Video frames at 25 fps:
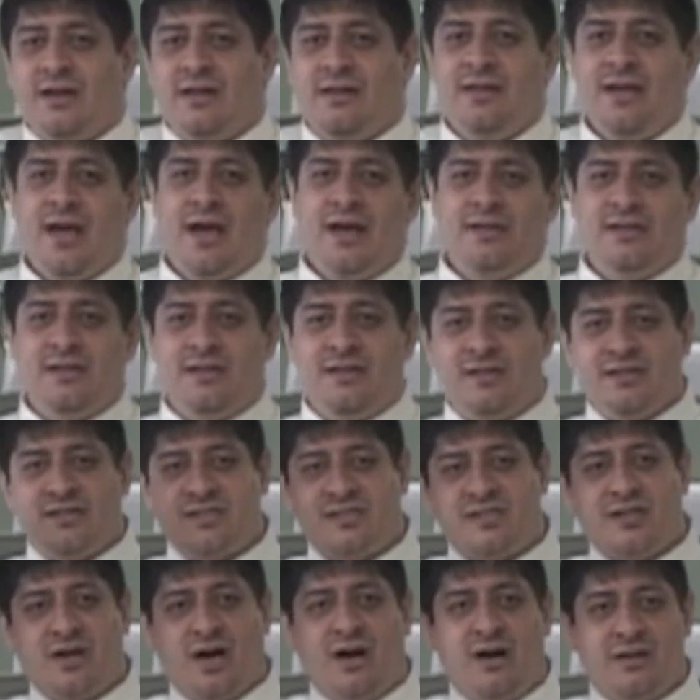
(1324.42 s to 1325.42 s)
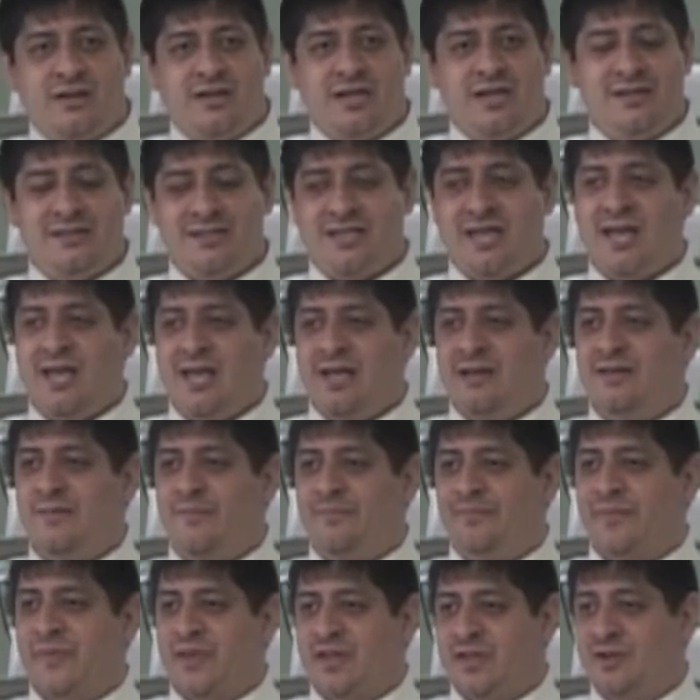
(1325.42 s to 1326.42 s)
that the skull contained
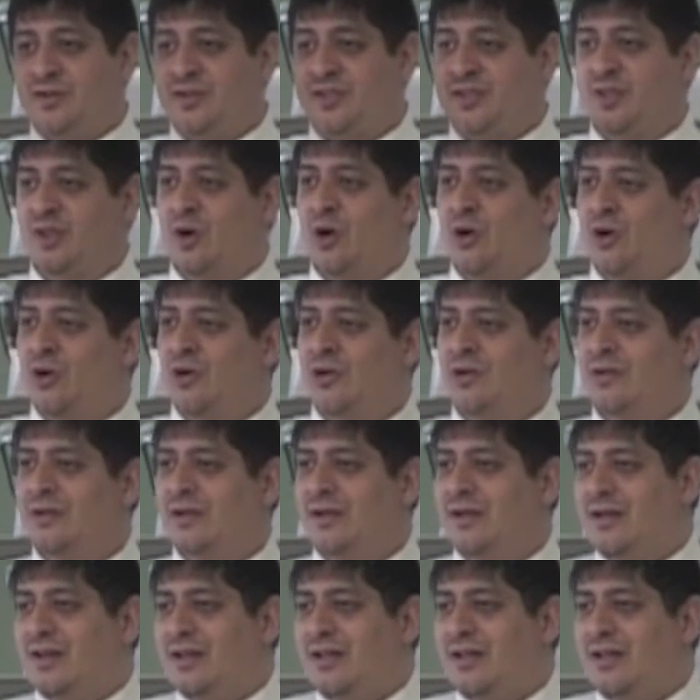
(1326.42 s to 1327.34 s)
your soul.